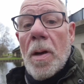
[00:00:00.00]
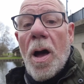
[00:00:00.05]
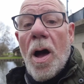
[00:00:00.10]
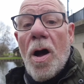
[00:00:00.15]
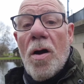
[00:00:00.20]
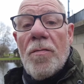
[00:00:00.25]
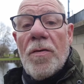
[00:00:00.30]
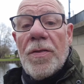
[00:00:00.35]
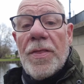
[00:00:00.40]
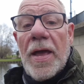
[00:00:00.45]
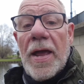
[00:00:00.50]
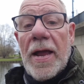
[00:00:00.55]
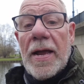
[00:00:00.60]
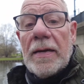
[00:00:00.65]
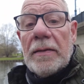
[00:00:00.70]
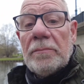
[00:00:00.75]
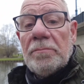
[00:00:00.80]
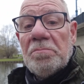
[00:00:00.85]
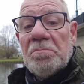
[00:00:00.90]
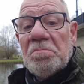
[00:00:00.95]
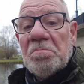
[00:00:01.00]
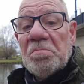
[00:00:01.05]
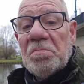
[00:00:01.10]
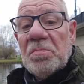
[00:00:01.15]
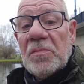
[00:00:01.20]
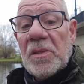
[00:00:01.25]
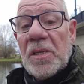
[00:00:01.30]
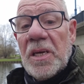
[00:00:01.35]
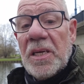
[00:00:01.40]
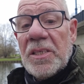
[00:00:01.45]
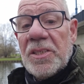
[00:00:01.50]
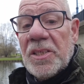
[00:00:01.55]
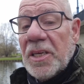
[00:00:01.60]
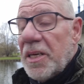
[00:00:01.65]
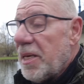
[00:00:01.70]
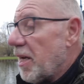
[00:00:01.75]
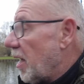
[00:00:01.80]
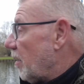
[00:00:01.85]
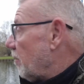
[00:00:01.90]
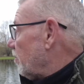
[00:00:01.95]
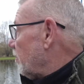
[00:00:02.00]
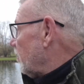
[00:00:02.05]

over there is the